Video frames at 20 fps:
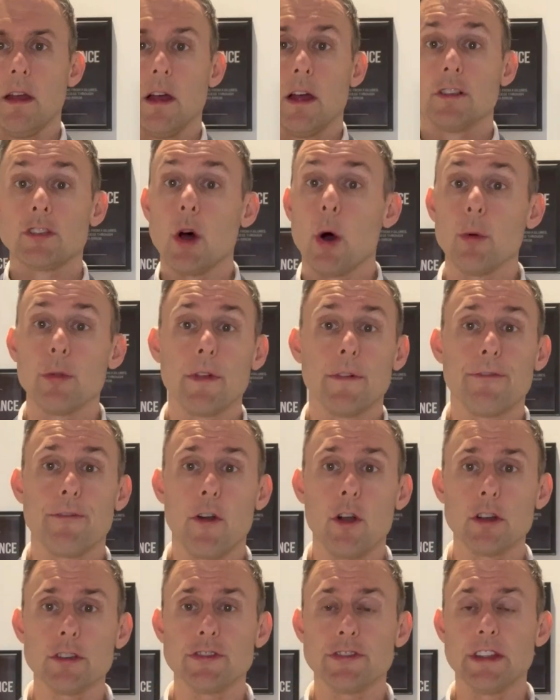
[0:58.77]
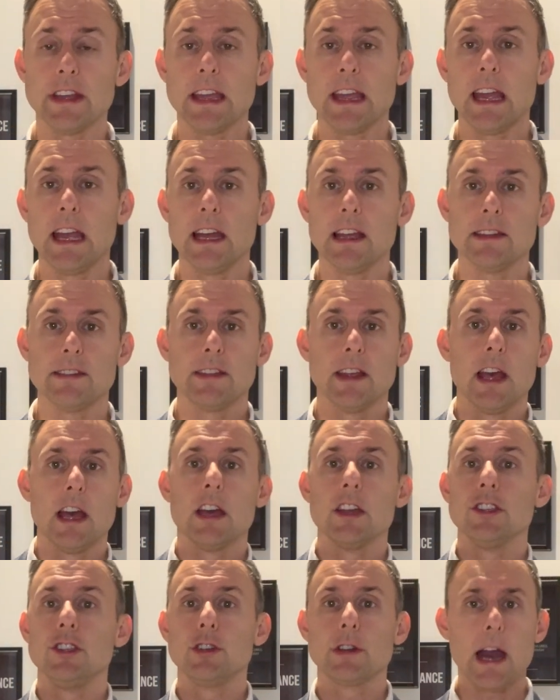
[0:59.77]
So the first thing is
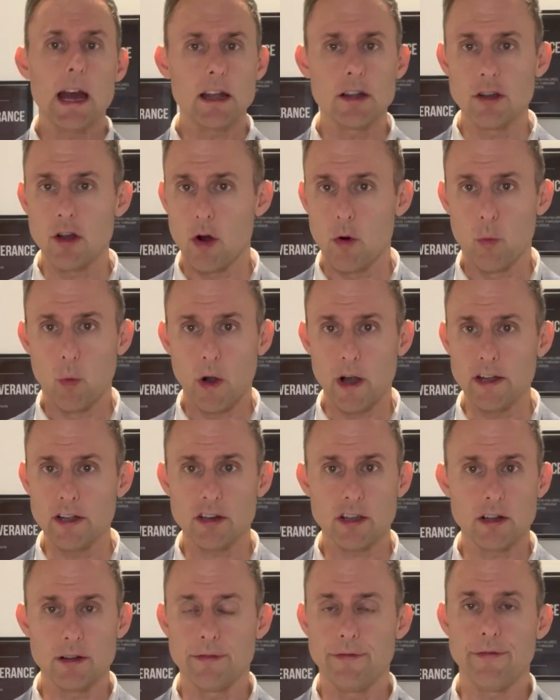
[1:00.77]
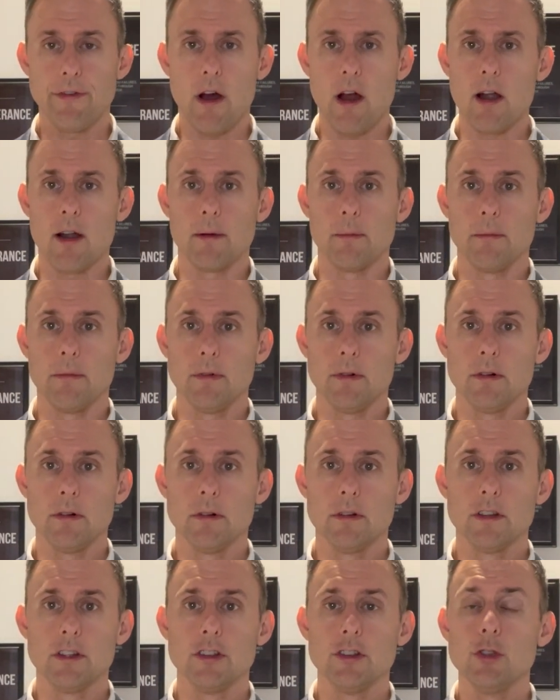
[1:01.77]
you got to know where you're going to farm.
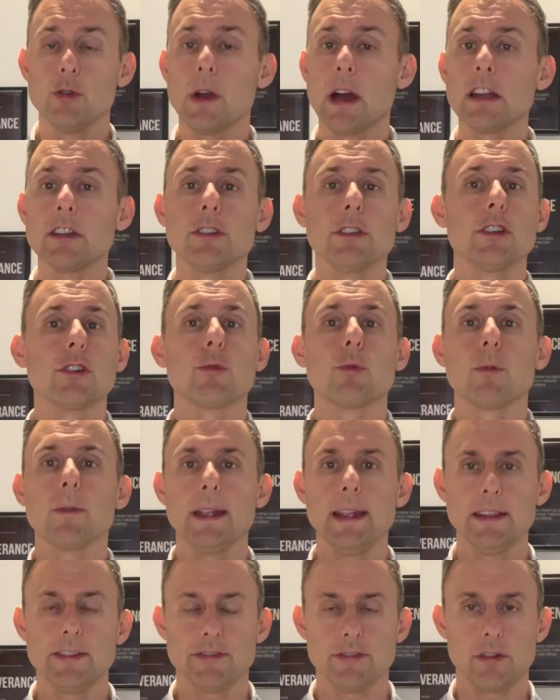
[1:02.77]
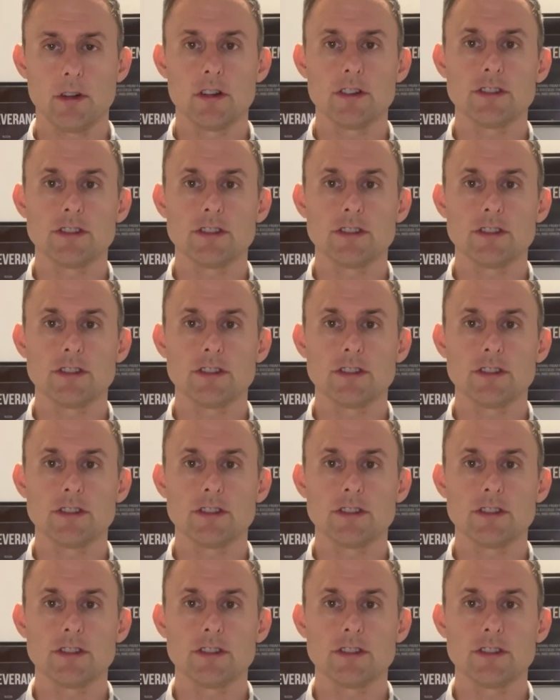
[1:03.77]
You got to do your research